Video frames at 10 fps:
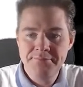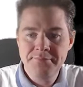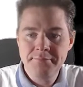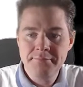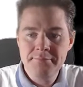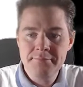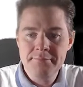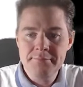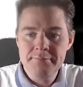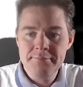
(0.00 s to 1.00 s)

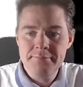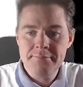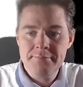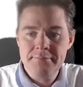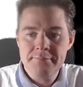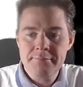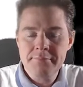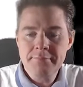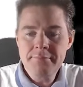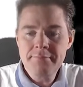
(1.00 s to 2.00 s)

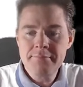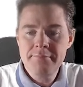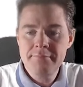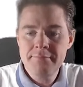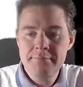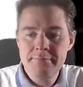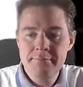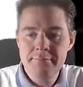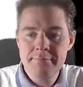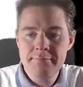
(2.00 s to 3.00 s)

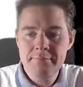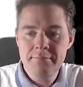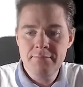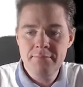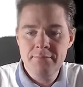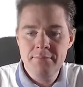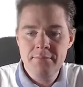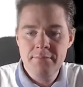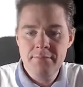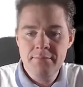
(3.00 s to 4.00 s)

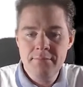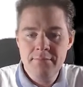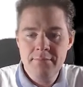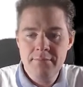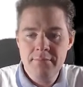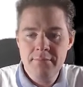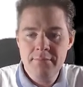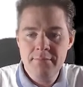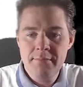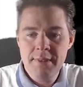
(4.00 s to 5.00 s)

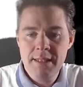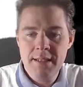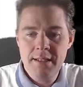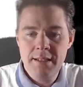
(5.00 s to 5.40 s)
(no one is talking)